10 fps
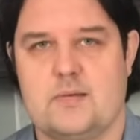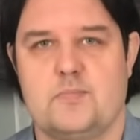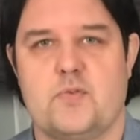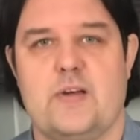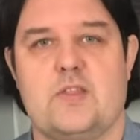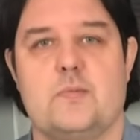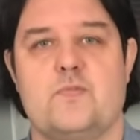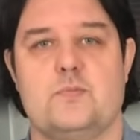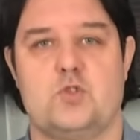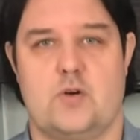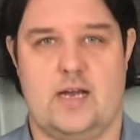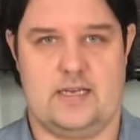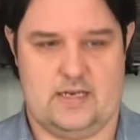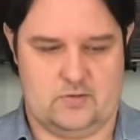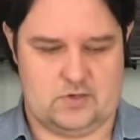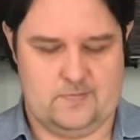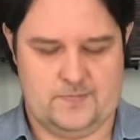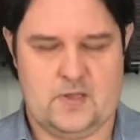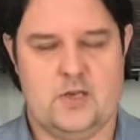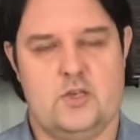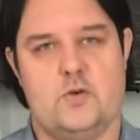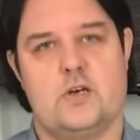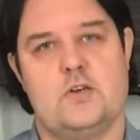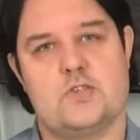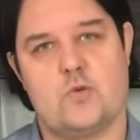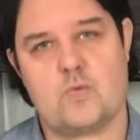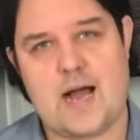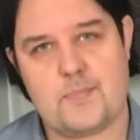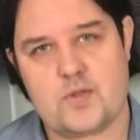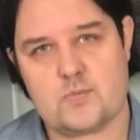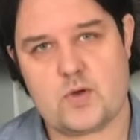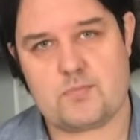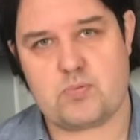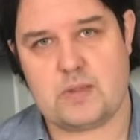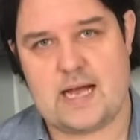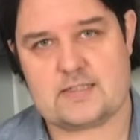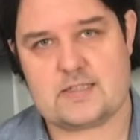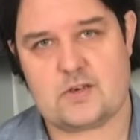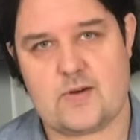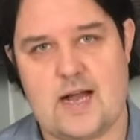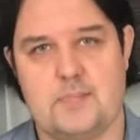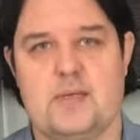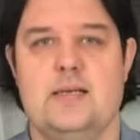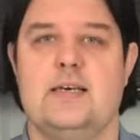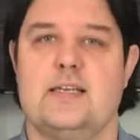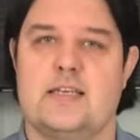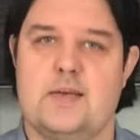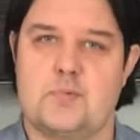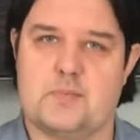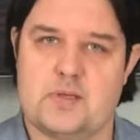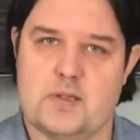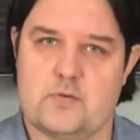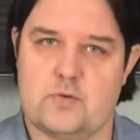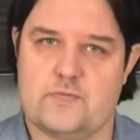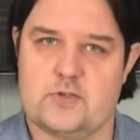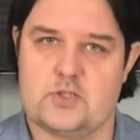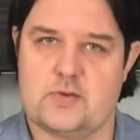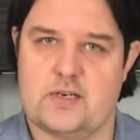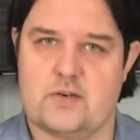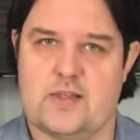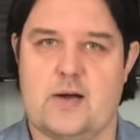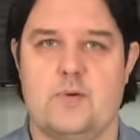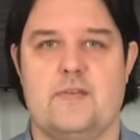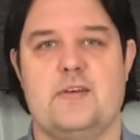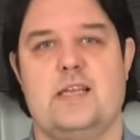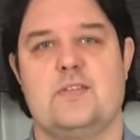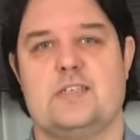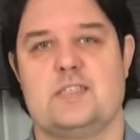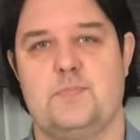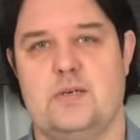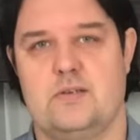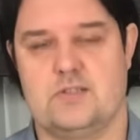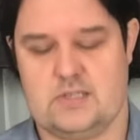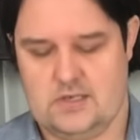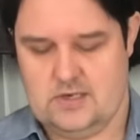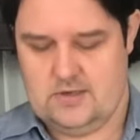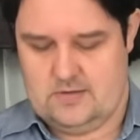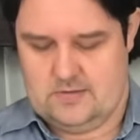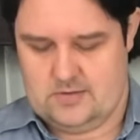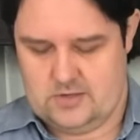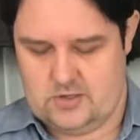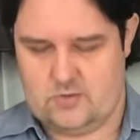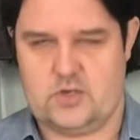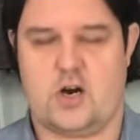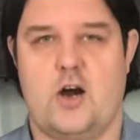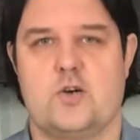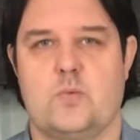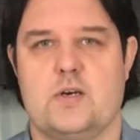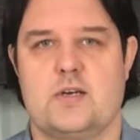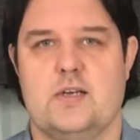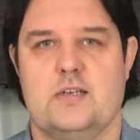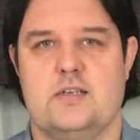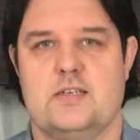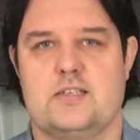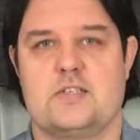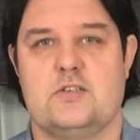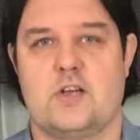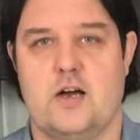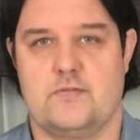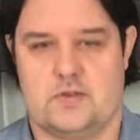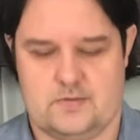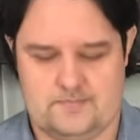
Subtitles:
prevent them from drying out. You can also wrap them with plastic wrap and keep them in the refrigerator. That way if anything spills, your hard work is still covered.